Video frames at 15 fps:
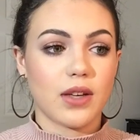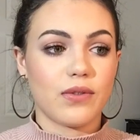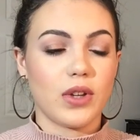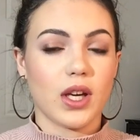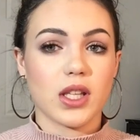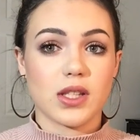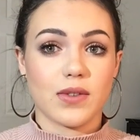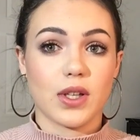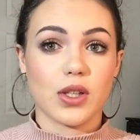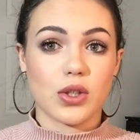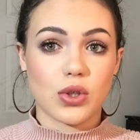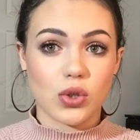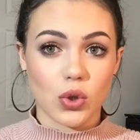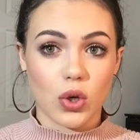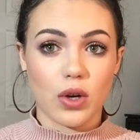I feel like it's a very
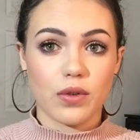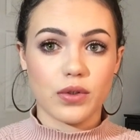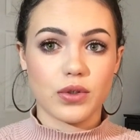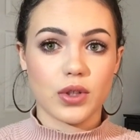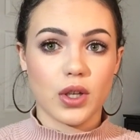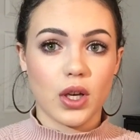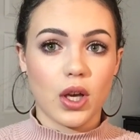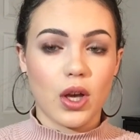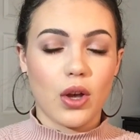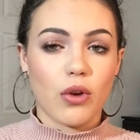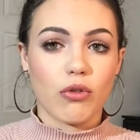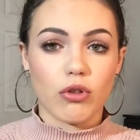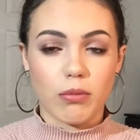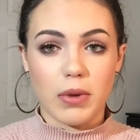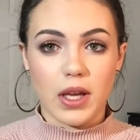soft,
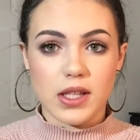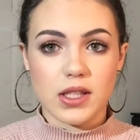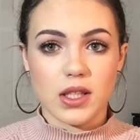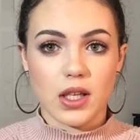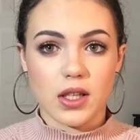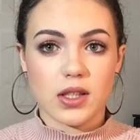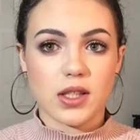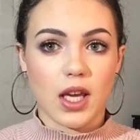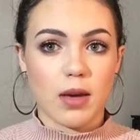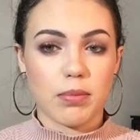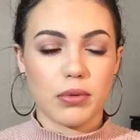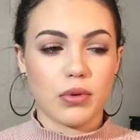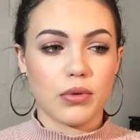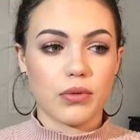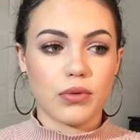romantic
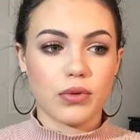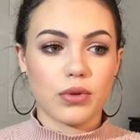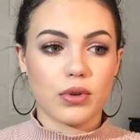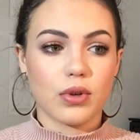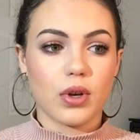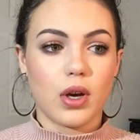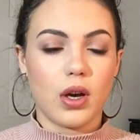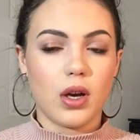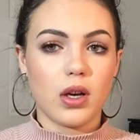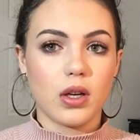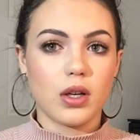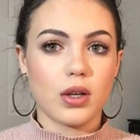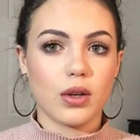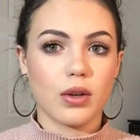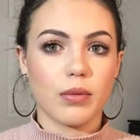type of
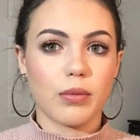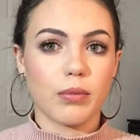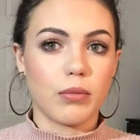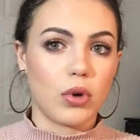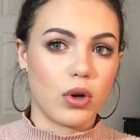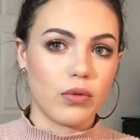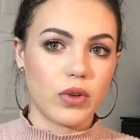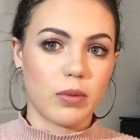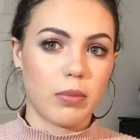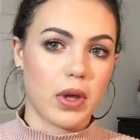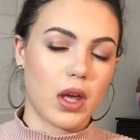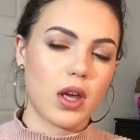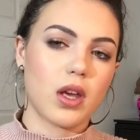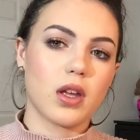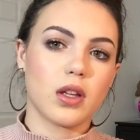mauvey
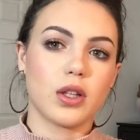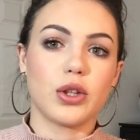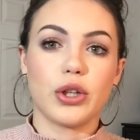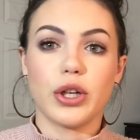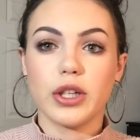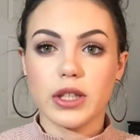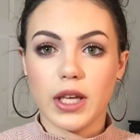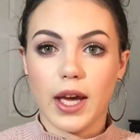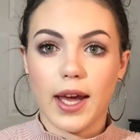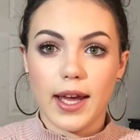pink look.